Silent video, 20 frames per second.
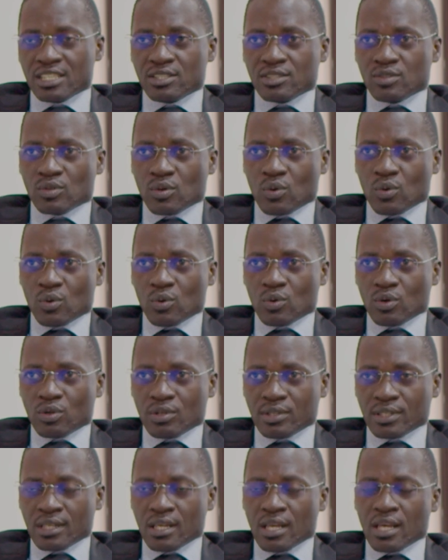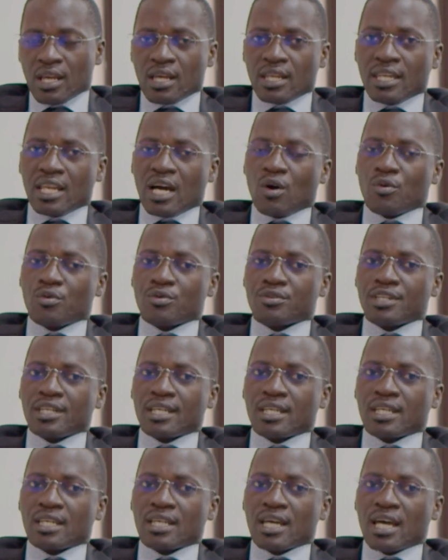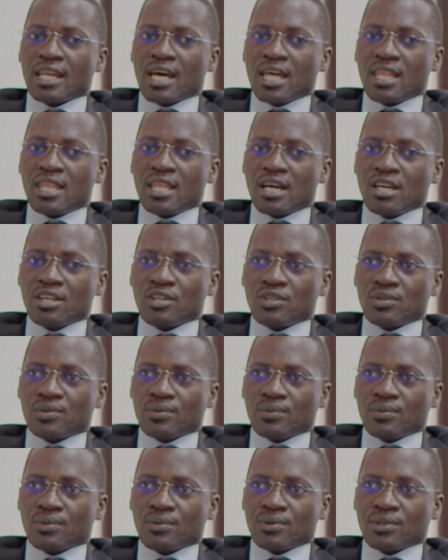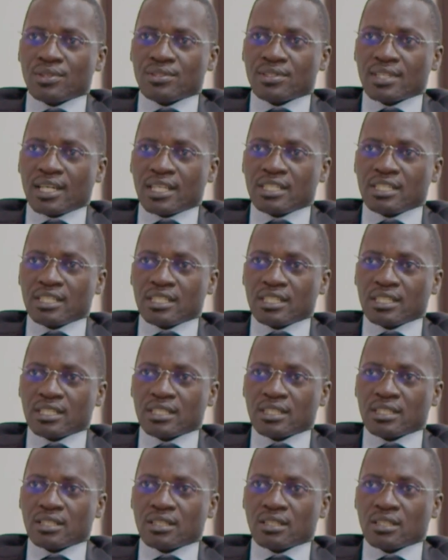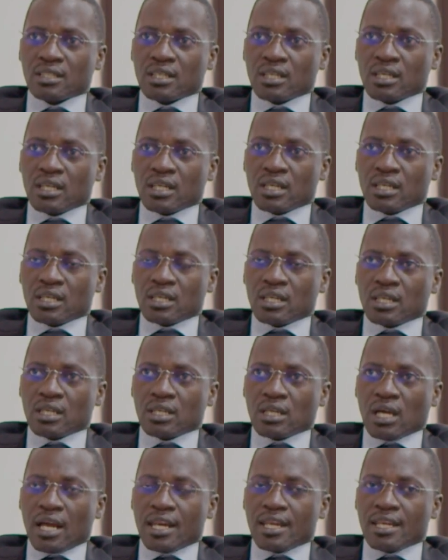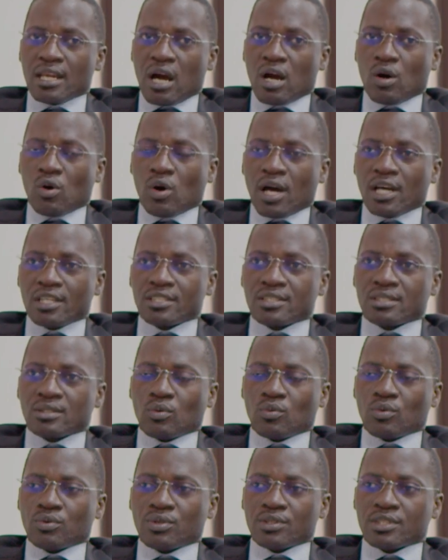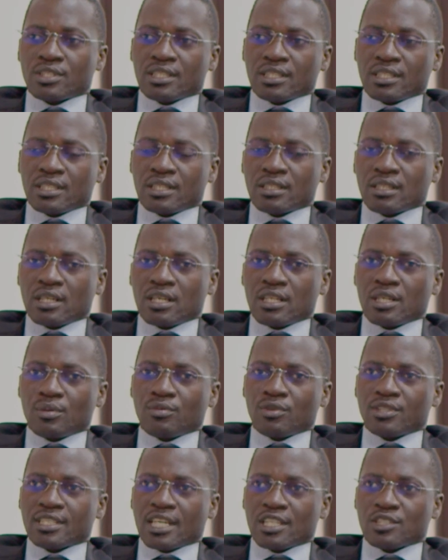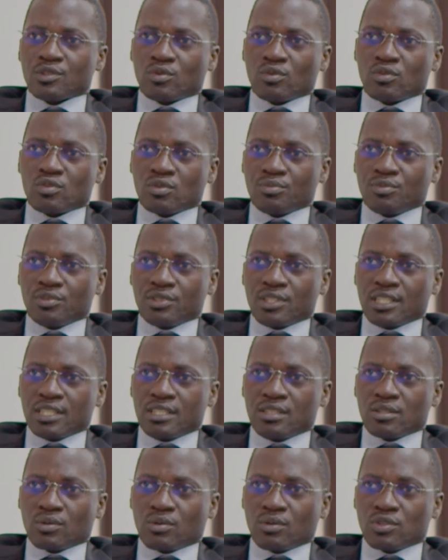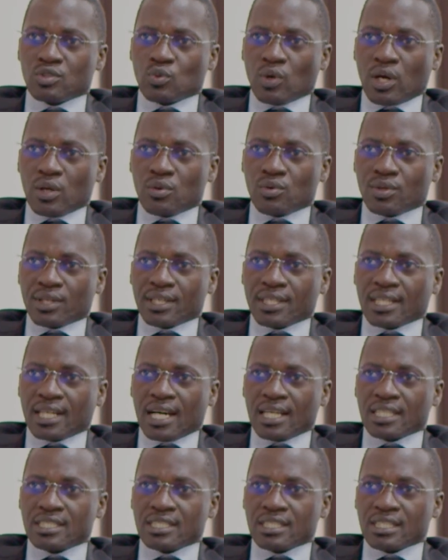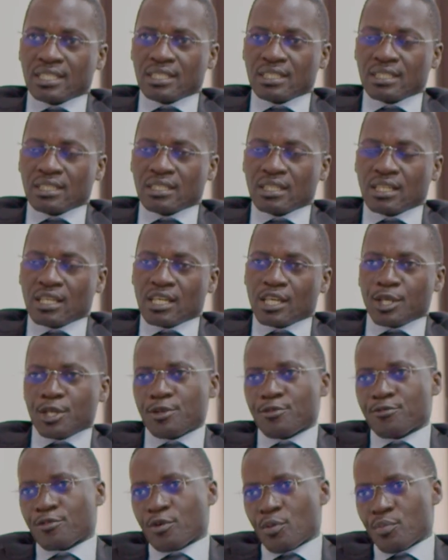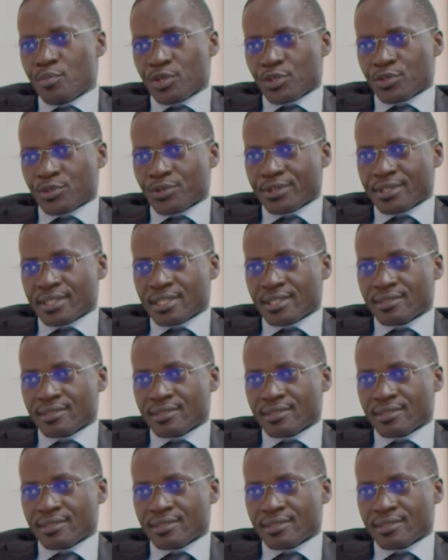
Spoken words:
So now another issue is that and as which NMS has contributed, because we are looking at information.